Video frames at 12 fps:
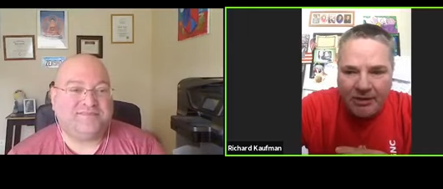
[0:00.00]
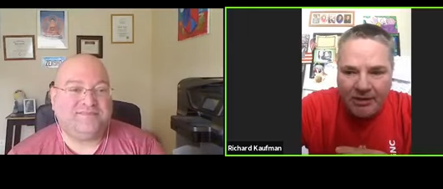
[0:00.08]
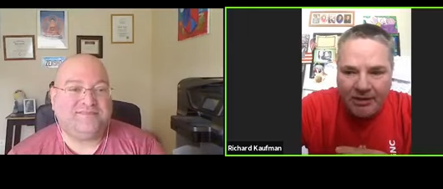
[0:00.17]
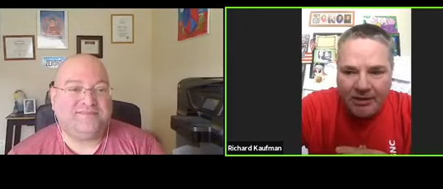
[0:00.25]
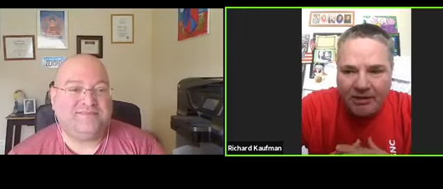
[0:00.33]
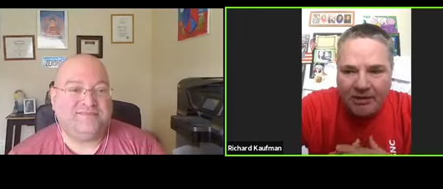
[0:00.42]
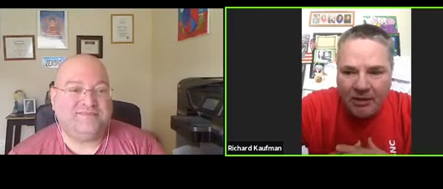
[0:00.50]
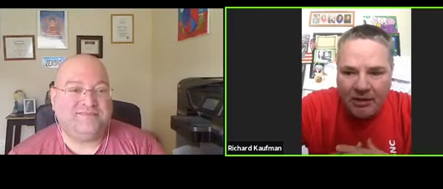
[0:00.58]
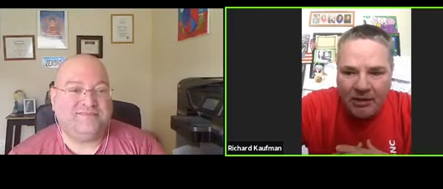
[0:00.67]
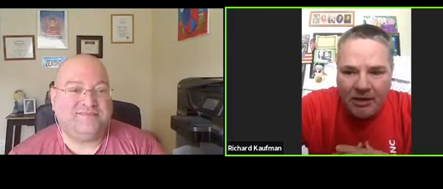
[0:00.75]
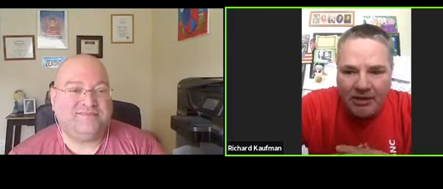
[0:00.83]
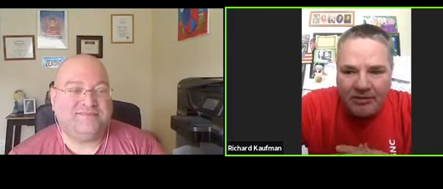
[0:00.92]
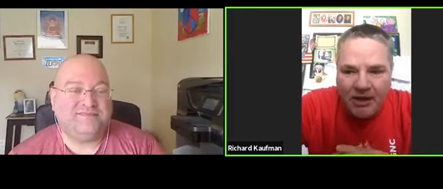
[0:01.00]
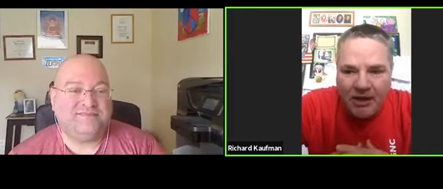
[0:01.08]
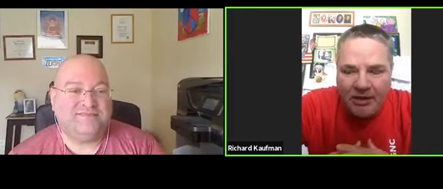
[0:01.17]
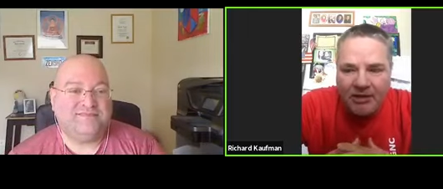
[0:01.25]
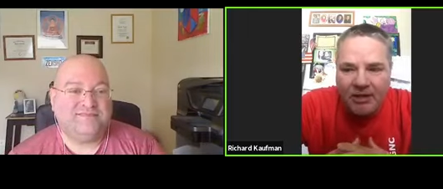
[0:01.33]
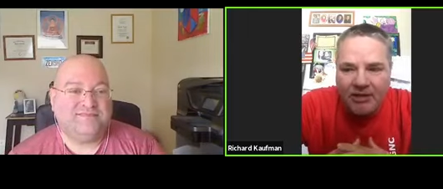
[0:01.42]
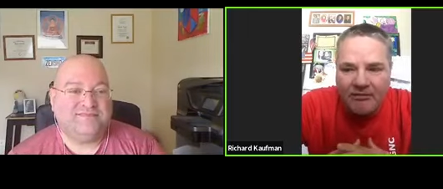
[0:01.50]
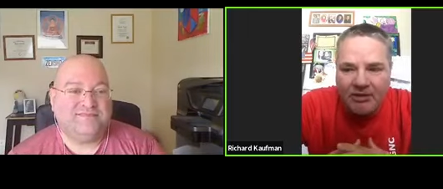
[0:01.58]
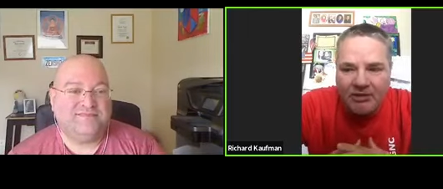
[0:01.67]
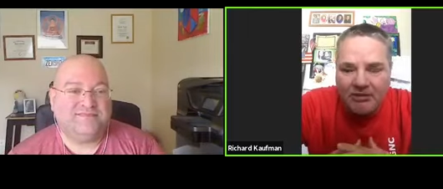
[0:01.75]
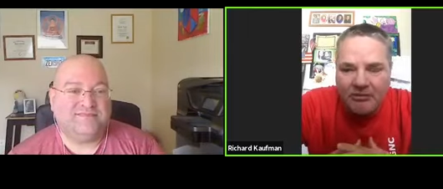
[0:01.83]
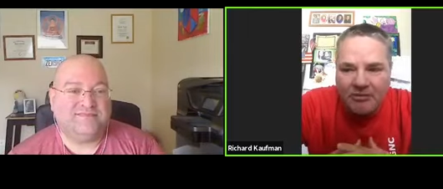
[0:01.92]
Speaker 1: of like, it's kind of like
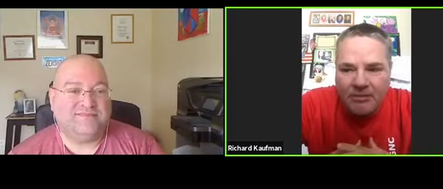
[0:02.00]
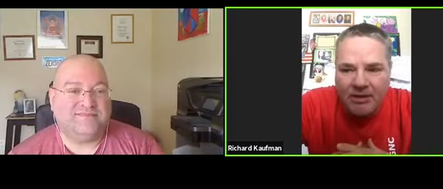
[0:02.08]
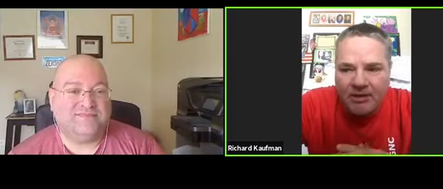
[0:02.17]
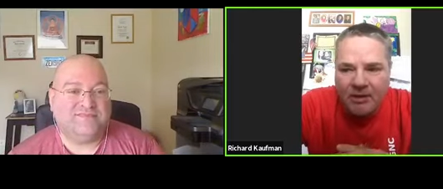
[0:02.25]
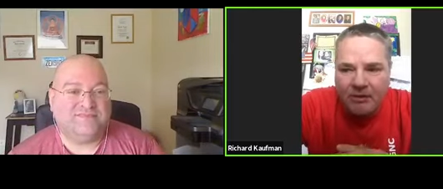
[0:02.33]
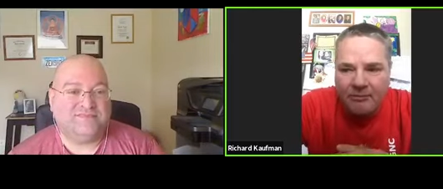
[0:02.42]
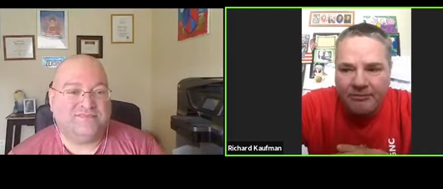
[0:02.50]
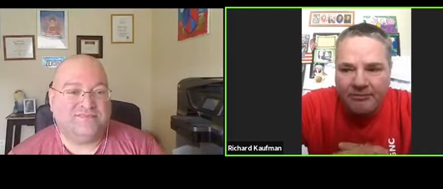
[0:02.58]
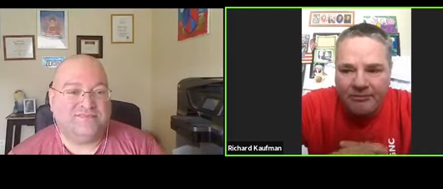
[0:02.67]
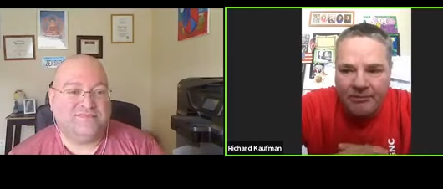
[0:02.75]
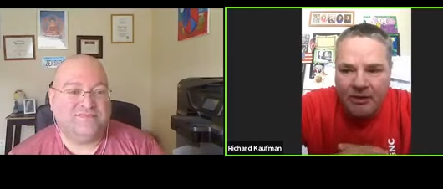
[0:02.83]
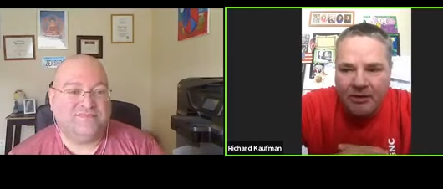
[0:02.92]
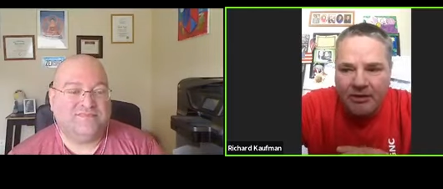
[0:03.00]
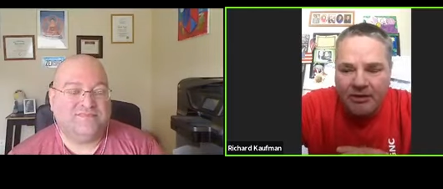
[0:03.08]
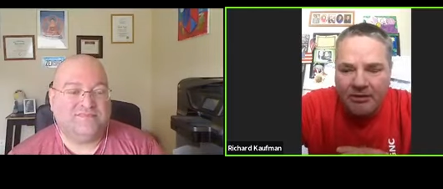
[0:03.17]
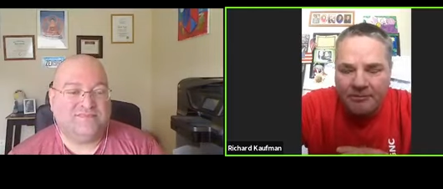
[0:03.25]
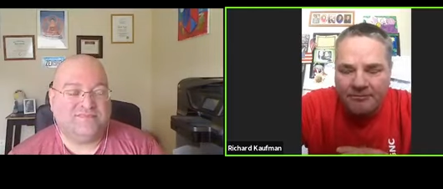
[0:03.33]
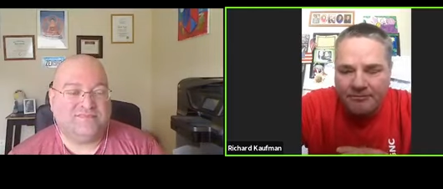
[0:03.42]
even me, I'm very,